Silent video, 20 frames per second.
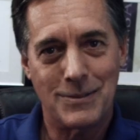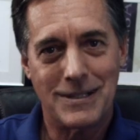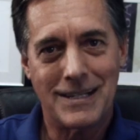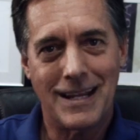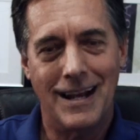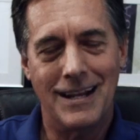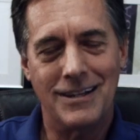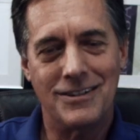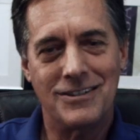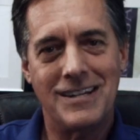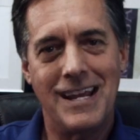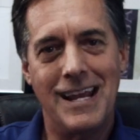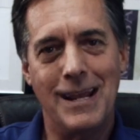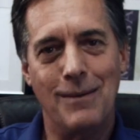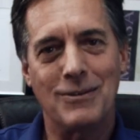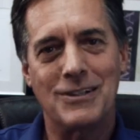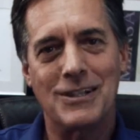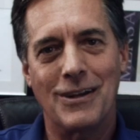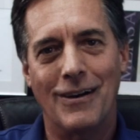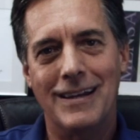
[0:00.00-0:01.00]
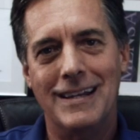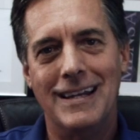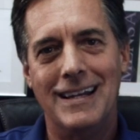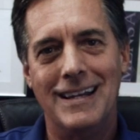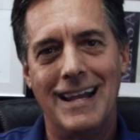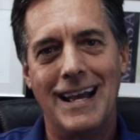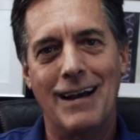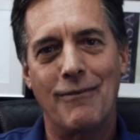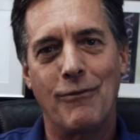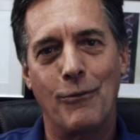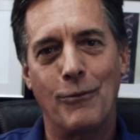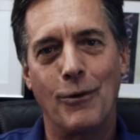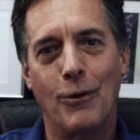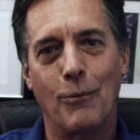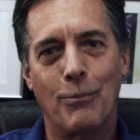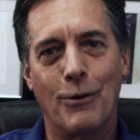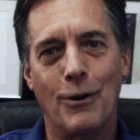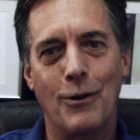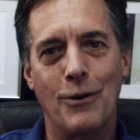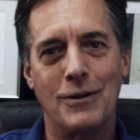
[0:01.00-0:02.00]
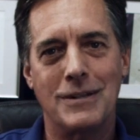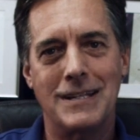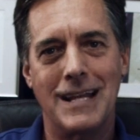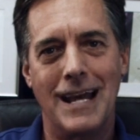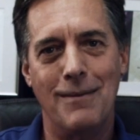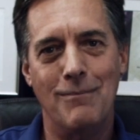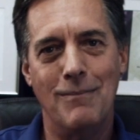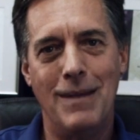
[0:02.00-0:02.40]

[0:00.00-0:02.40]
Scotch tape. So I need to have a real prototype